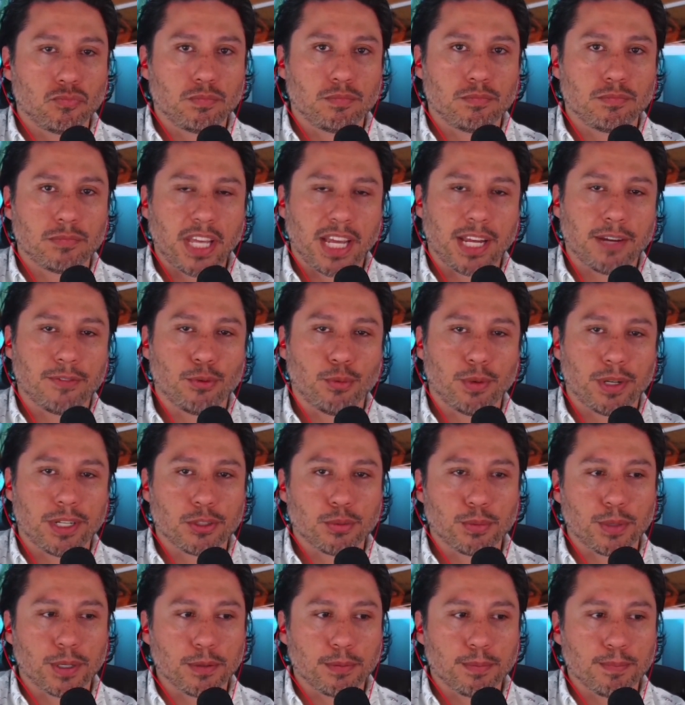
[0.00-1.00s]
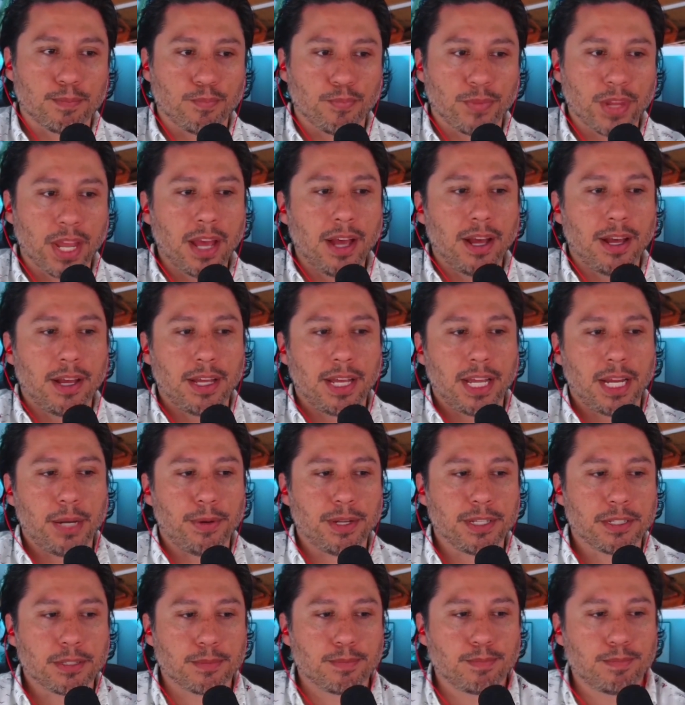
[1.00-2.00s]
Take it for what it's worth.
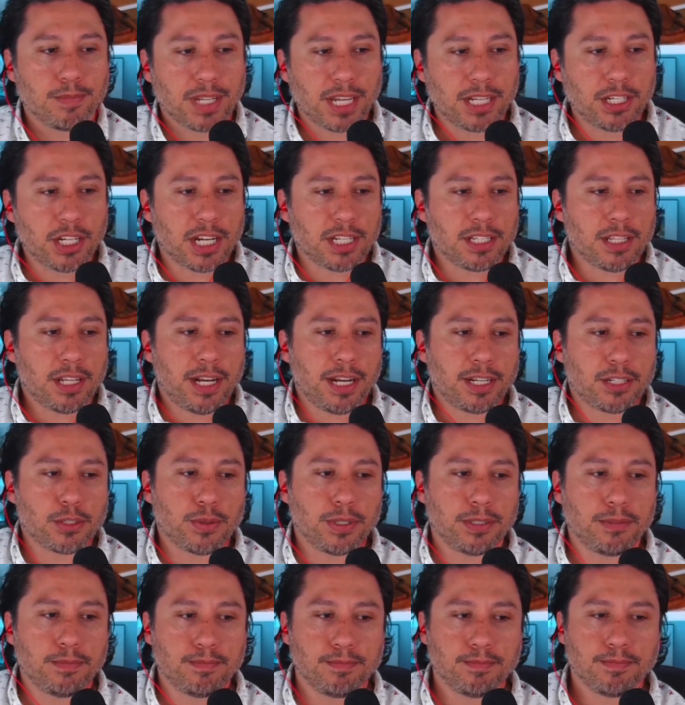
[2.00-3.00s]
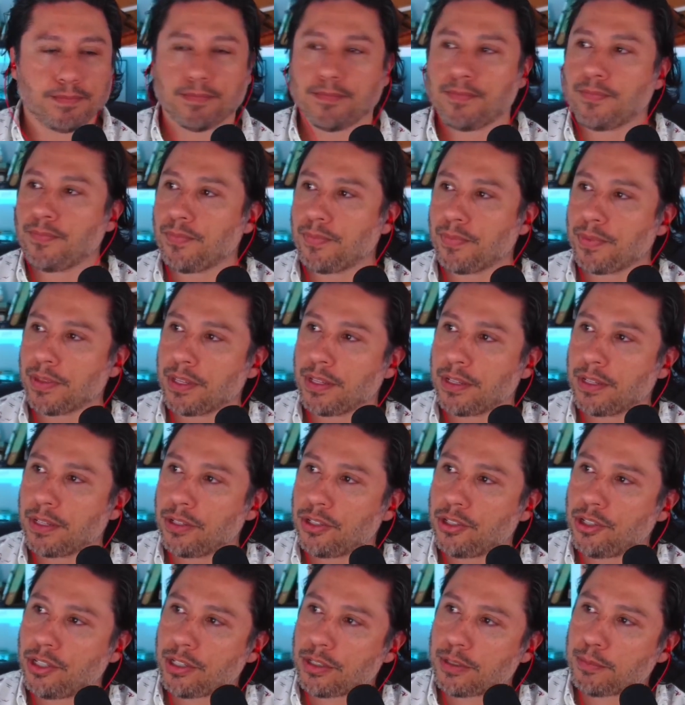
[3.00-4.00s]
Anyways, catch you guys in the next one.
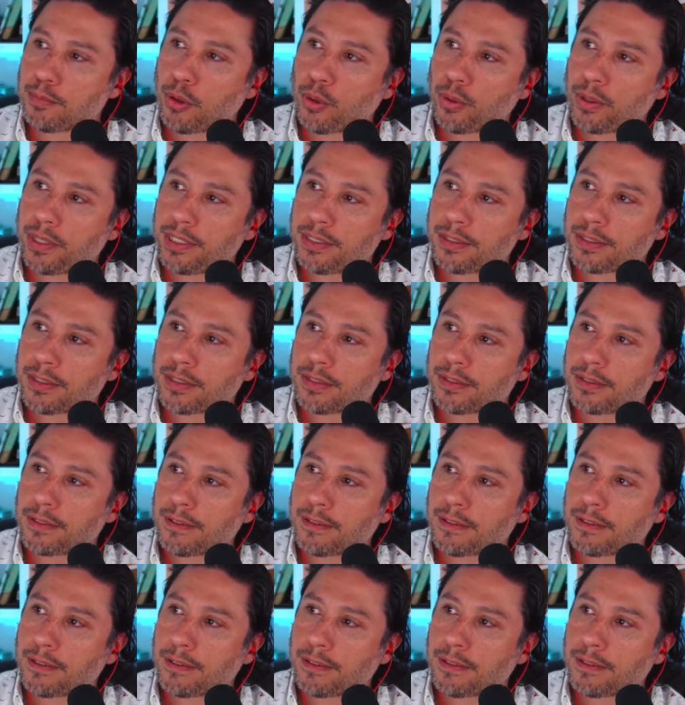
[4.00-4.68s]
Cheers, boys.